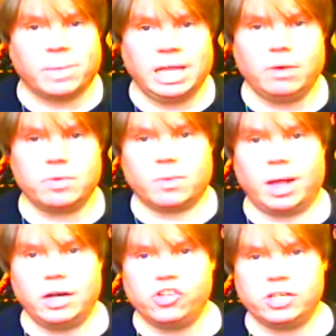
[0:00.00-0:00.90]
anyways, why
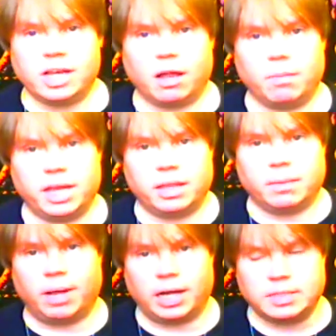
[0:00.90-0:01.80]
don't you tell me in the
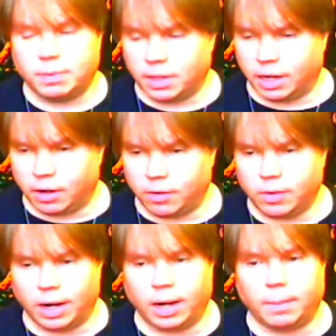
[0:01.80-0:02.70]
box
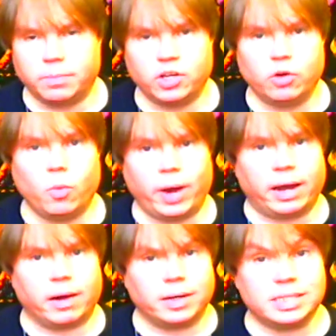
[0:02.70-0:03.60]
below, do you
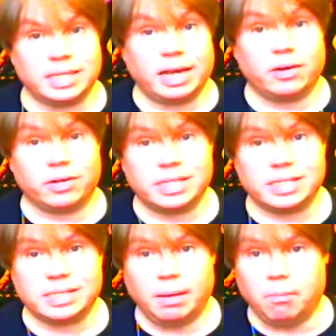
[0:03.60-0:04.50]
wear a sacred
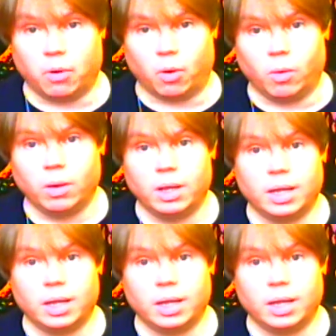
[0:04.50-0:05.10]
symbol?